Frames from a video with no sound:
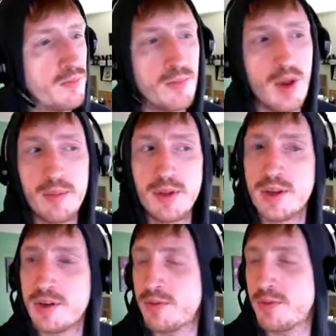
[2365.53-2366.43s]

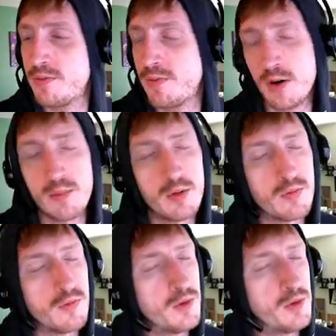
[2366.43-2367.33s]
maybe farm
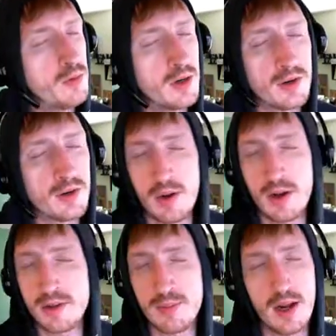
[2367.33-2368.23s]
a few gear spots,